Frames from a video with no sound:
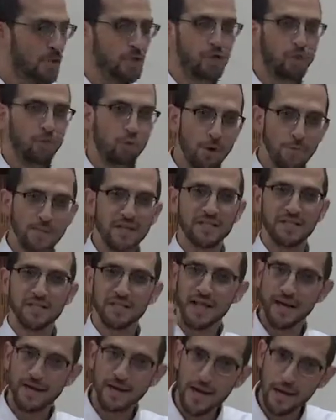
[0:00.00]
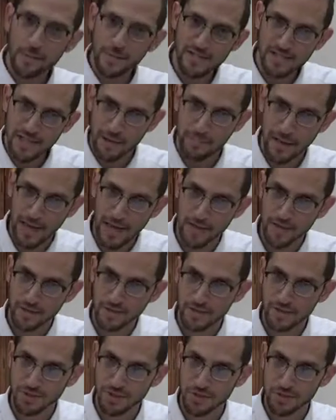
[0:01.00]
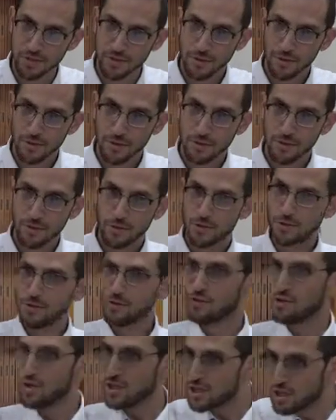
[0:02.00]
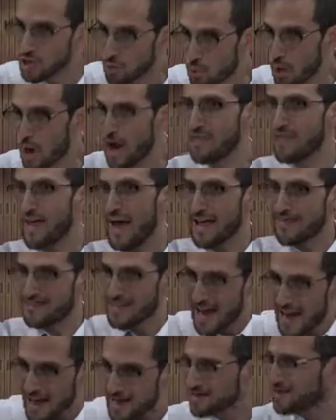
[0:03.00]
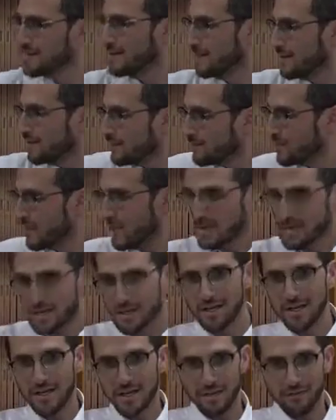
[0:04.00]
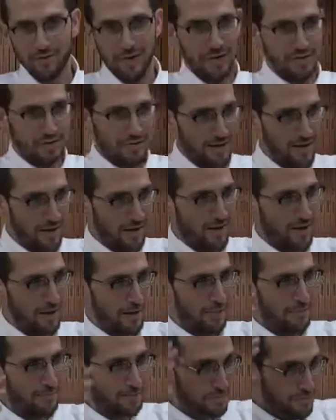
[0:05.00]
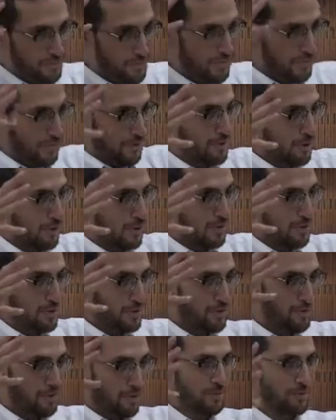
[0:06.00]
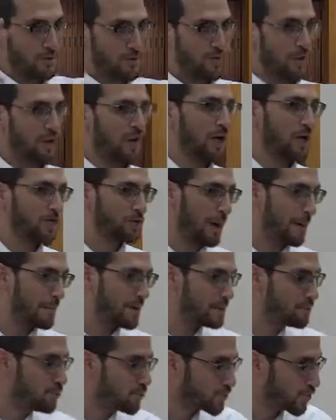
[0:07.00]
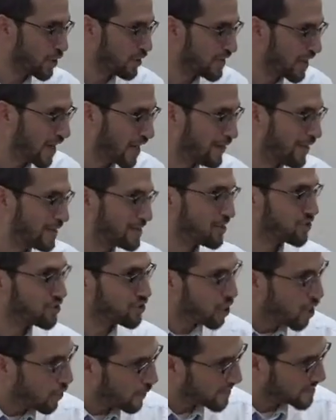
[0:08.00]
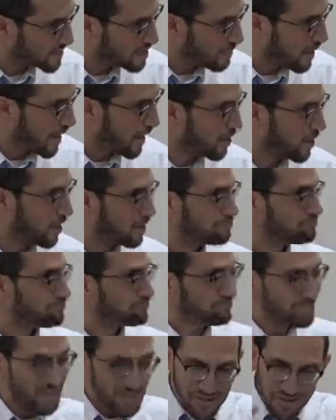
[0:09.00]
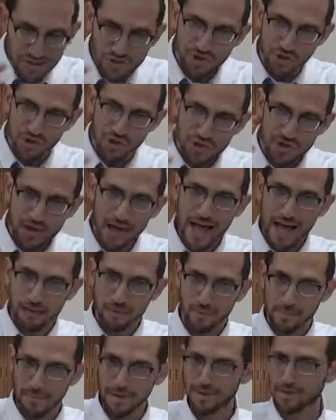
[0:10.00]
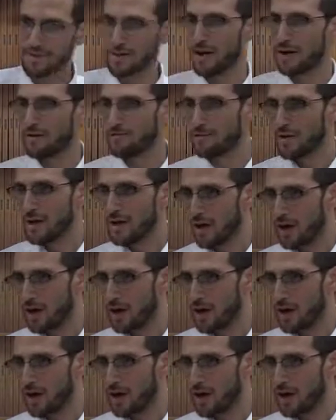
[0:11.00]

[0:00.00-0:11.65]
The woman is the Akeres Abayis. She's the one that is the, right, Shmamani Musar Avicha Torah Simecha. There's a certain element of